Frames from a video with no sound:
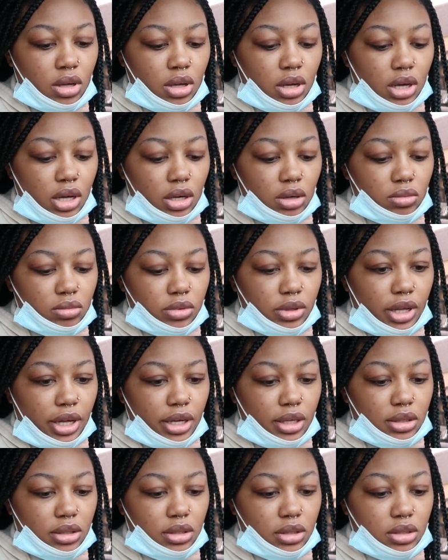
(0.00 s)
I don't
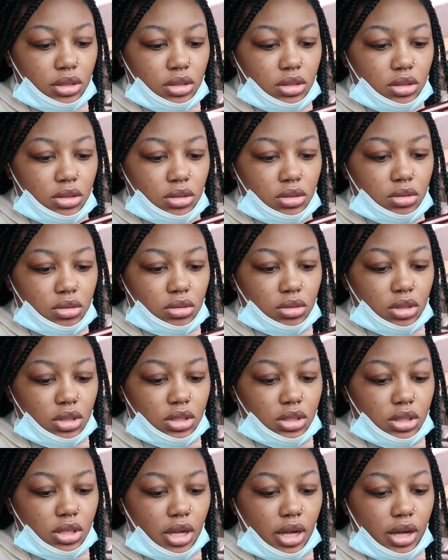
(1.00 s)
like this.
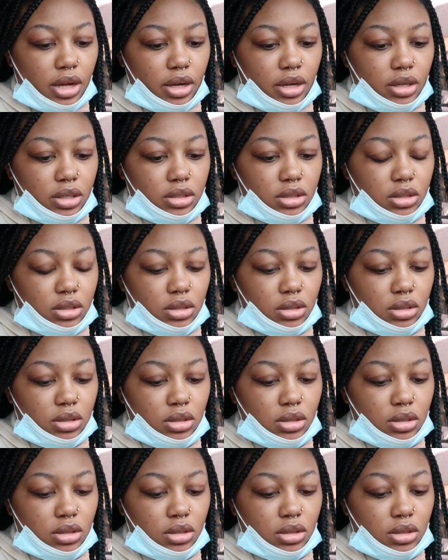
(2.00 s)
It's not.